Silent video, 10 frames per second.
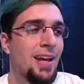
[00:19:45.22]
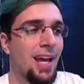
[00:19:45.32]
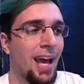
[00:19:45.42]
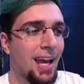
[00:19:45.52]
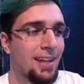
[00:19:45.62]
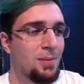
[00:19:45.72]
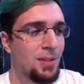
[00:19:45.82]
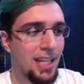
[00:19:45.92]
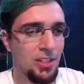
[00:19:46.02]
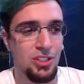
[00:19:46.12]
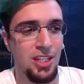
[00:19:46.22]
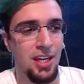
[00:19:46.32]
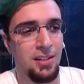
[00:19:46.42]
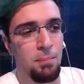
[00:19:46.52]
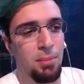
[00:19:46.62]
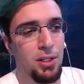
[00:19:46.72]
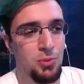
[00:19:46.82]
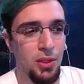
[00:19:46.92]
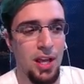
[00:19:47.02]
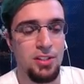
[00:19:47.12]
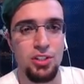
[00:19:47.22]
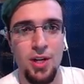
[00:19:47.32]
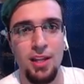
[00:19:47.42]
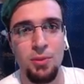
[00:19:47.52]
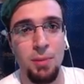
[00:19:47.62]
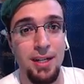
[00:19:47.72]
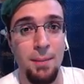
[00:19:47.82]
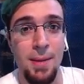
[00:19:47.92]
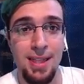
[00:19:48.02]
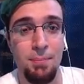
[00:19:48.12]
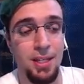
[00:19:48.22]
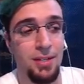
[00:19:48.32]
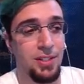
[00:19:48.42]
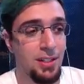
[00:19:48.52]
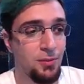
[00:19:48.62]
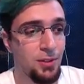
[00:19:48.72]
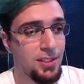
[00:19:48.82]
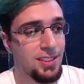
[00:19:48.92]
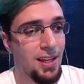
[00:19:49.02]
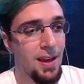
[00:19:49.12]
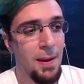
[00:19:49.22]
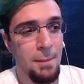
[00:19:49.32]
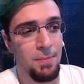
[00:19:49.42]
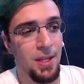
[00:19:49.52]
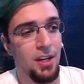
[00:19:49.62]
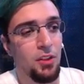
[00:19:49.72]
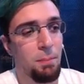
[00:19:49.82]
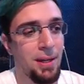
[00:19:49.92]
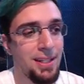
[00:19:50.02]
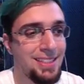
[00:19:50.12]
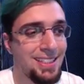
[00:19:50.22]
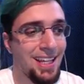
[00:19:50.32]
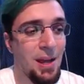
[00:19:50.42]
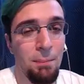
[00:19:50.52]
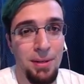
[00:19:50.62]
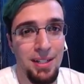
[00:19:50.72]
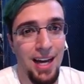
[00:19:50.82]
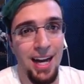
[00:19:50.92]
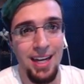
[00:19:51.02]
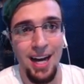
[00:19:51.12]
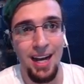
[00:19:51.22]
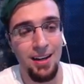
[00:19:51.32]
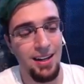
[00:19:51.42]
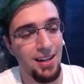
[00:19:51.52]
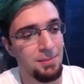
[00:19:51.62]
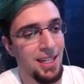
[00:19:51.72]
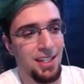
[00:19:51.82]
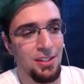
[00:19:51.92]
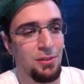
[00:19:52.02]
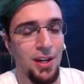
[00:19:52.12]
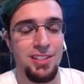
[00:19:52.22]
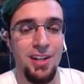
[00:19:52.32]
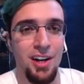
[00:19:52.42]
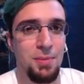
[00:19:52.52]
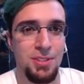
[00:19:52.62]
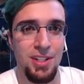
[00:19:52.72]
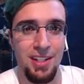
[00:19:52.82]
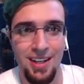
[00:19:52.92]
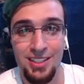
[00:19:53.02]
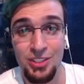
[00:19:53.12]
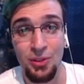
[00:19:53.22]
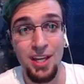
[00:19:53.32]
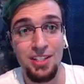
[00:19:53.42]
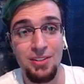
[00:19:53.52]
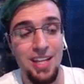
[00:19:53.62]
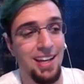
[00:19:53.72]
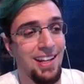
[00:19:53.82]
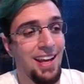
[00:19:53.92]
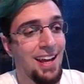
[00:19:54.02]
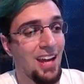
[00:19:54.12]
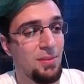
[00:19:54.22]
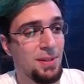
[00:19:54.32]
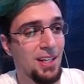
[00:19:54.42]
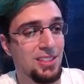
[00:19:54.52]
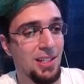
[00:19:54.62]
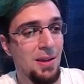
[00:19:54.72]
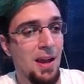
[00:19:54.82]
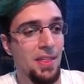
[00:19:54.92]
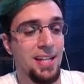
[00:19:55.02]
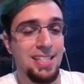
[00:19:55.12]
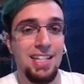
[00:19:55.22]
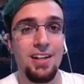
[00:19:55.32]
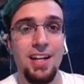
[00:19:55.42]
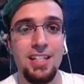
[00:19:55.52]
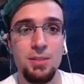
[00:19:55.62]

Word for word: And like you said, plus 1,000 strength might not make that big of a difference. It all depends but I, I, I'm taking your advice 100%. So thank you again. Everybody else, that's KeyArt 9's